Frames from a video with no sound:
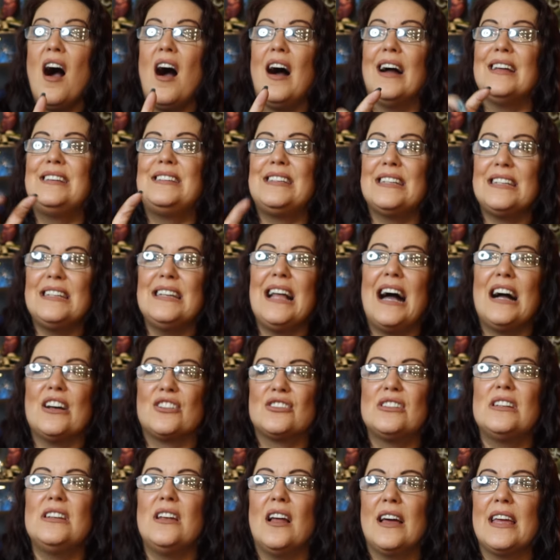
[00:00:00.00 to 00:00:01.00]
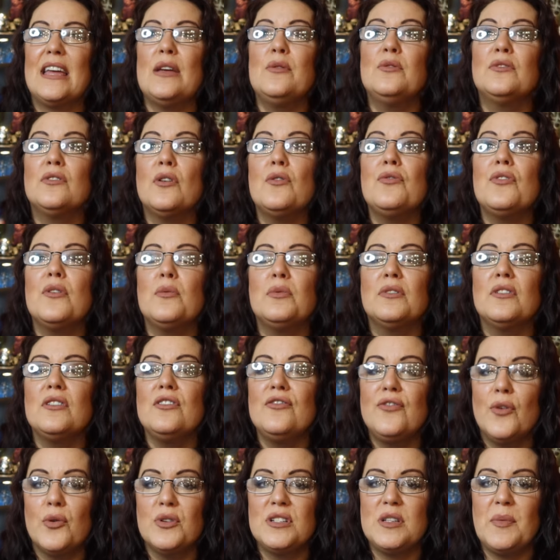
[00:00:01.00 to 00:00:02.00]
I didn't actually like, it was only
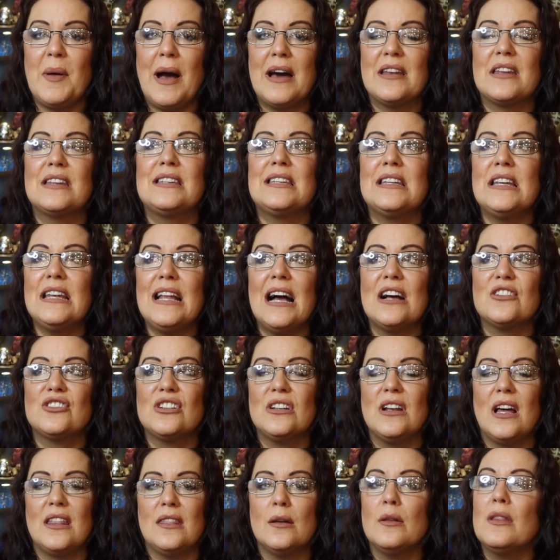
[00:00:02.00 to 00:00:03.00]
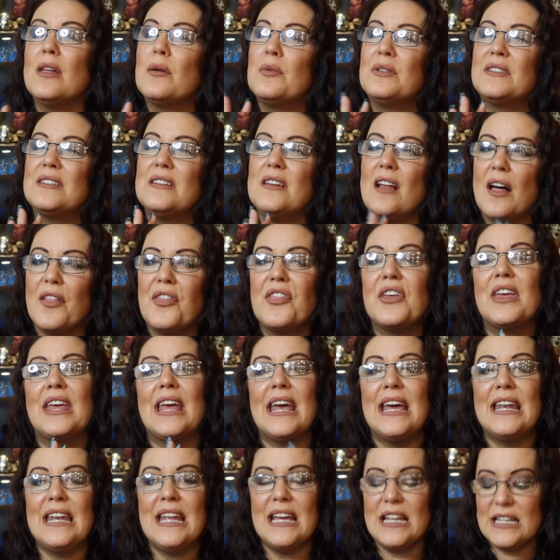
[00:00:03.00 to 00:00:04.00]
£40. I didn't actually like that there was nothing
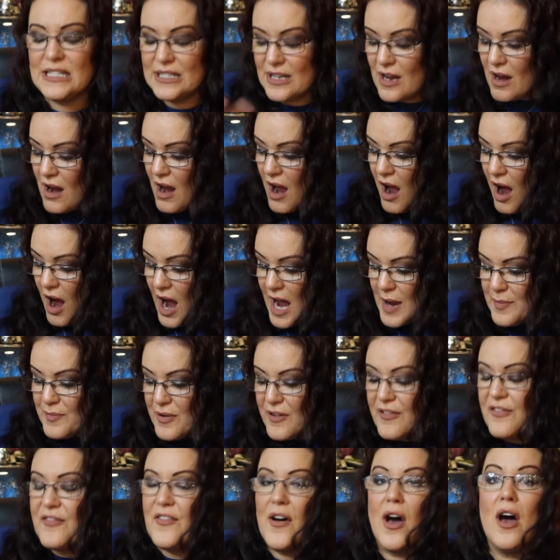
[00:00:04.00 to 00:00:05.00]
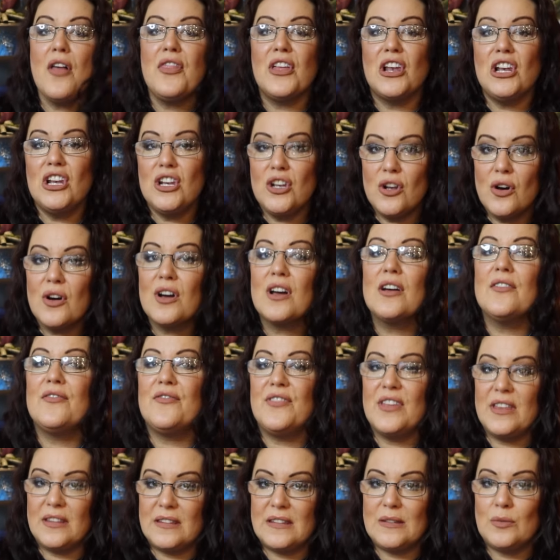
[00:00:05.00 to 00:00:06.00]
in it. I prefer the look
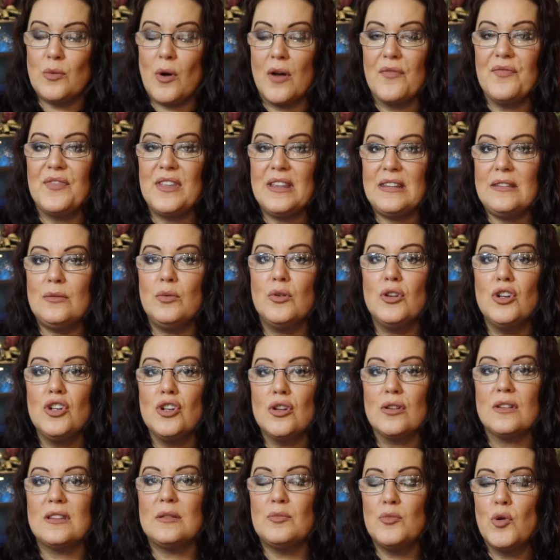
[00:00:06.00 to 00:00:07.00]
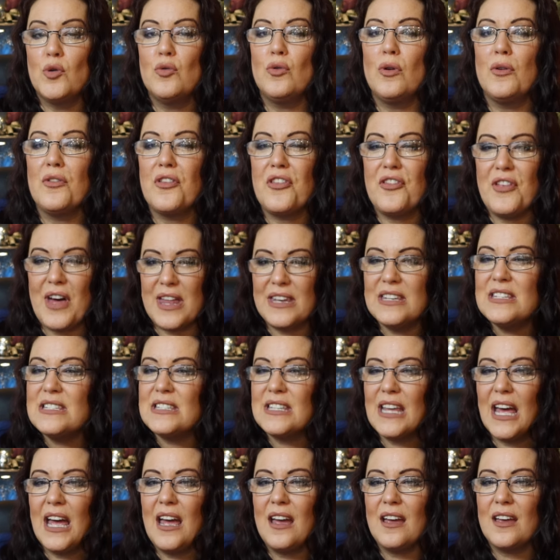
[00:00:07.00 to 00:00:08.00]
of this one. This one looks more
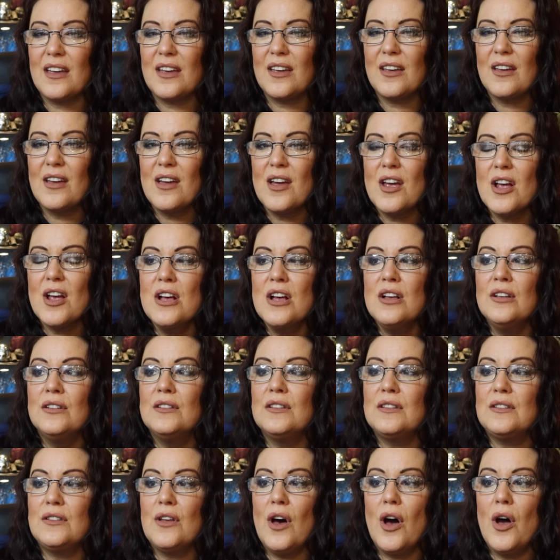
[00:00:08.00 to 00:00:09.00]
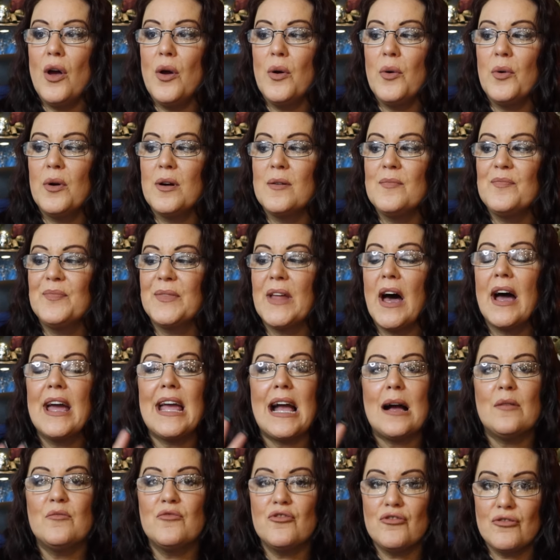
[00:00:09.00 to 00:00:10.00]
authentic. So I
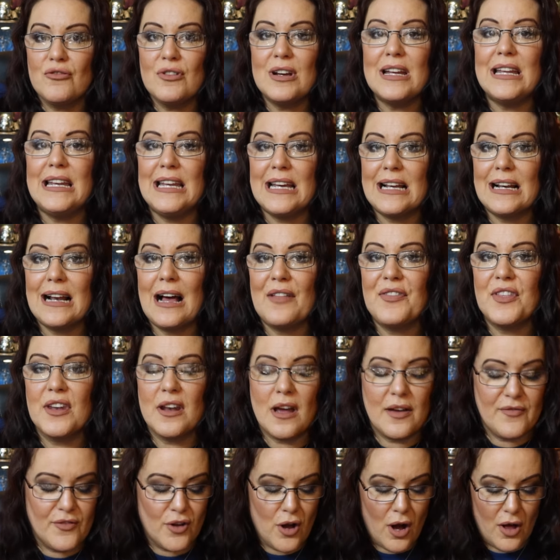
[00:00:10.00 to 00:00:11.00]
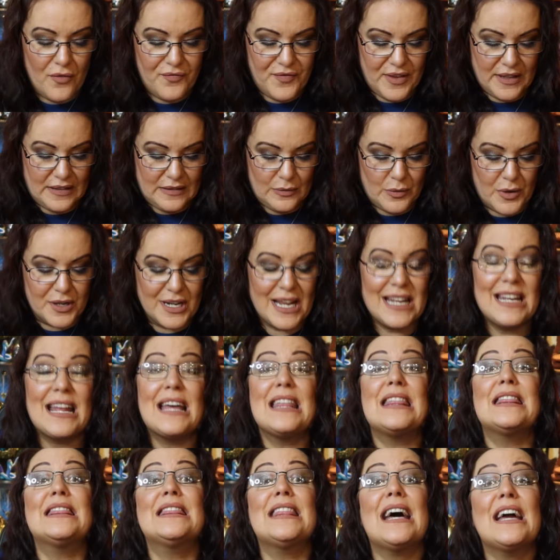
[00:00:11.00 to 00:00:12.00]
am really glad that I've got this one. And
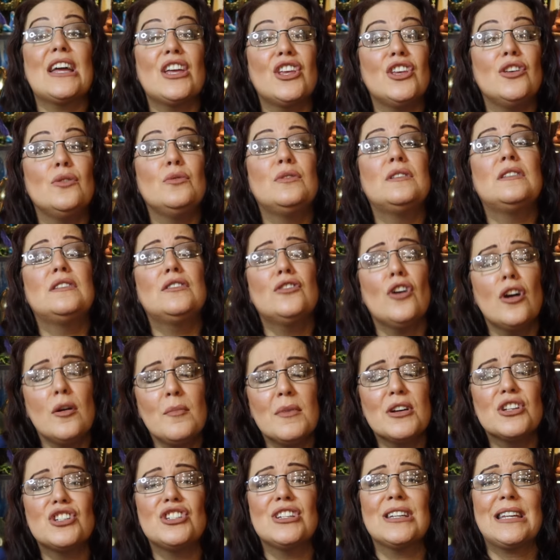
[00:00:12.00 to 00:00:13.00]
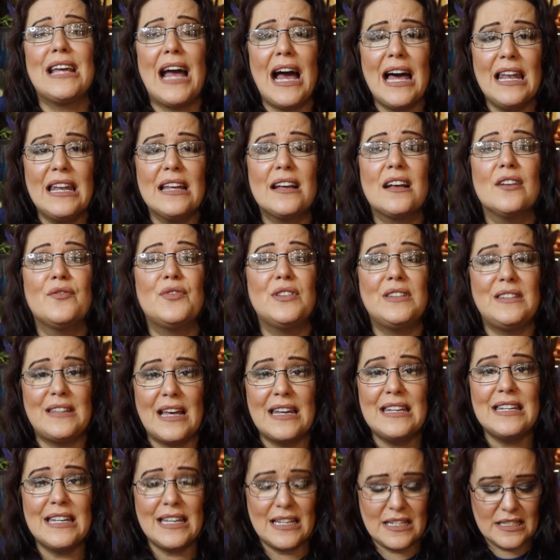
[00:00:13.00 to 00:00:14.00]
I thank you so much to Kellica for
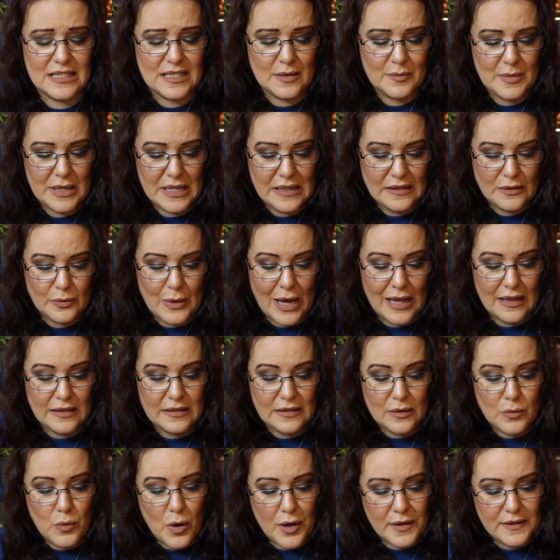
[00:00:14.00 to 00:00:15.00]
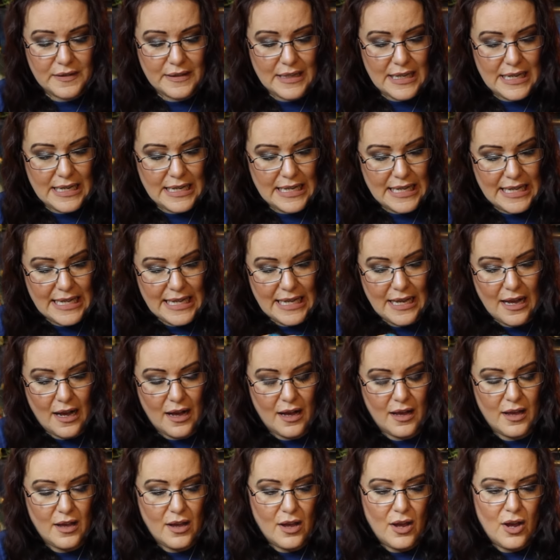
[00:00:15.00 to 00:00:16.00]
sending it to me as well. So what's in
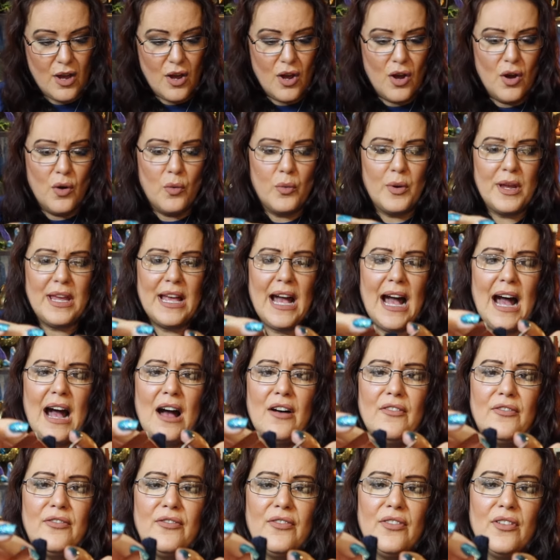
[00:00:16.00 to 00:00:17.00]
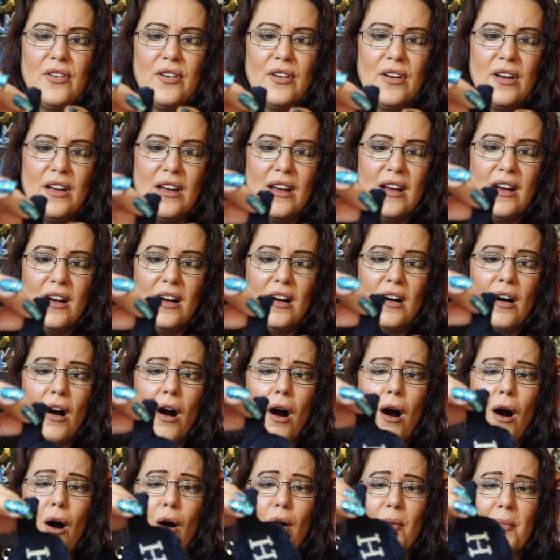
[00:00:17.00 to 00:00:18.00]
here? We have,
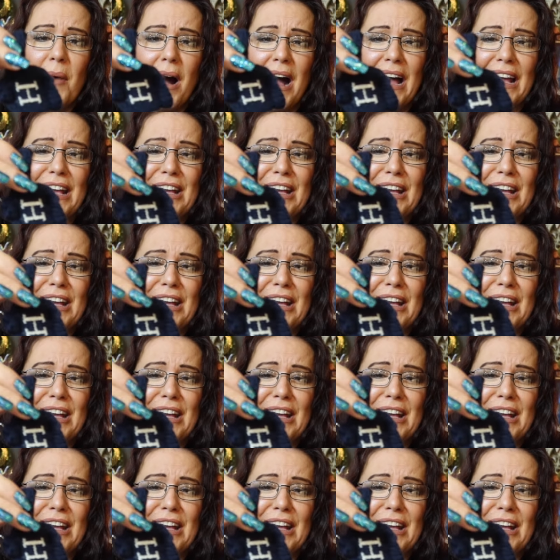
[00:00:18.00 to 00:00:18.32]
oh my